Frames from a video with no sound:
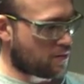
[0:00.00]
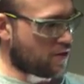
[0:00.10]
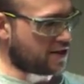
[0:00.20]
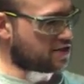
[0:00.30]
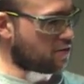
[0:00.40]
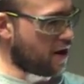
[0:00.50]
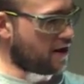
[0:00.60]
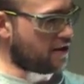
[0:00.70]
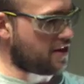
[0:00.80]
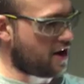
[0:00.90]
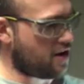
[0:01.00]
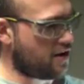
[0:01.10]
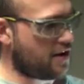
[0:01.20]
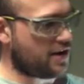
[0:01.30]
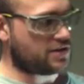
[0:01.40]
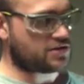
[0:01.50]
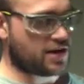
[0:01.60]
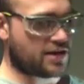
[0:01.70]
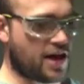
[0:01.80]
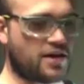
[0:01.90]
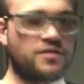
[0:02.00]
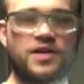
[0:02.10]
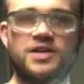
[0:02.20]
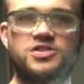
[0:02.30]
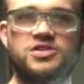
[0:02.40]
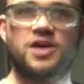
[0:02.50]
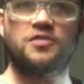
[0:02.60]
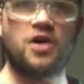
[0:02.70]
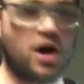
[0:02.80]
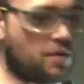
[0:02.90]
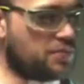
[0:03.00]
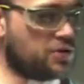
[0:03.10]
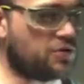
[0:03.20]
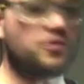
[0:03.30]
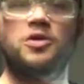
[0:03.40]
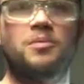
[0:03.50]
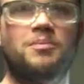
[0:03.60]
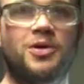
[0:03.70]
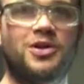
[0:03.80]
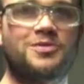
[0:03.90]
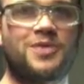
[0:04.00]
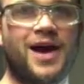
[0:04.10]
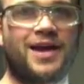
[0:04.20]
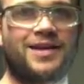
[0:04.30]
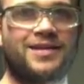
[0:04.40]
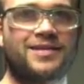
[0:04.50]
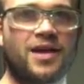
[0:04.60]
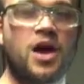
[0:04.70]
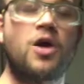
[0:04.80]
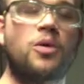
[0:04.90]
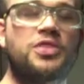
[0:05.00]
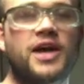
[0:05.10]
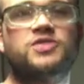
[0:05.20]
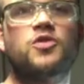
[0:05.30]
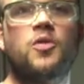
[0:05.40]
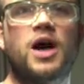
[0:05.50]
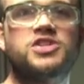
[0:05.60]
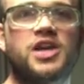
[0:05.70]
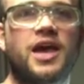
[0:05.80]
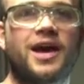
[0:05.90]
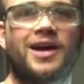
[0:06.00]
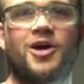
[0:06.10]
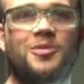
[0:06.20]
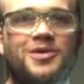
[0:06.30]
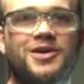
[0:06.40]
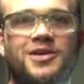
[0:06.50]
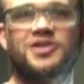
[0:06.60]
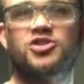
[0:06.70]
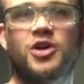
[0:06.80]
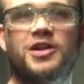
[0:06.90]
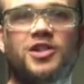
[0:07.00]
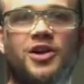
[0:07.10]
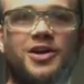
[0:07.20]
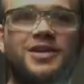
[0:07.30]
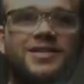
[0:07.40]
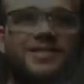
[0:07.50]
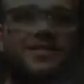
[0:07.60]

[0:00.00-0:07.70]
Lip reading: press it right in there, and just like that, you've got yourself a beautiful bullet pen. Well, thanks for watching, and I hope you enjoyed and learned.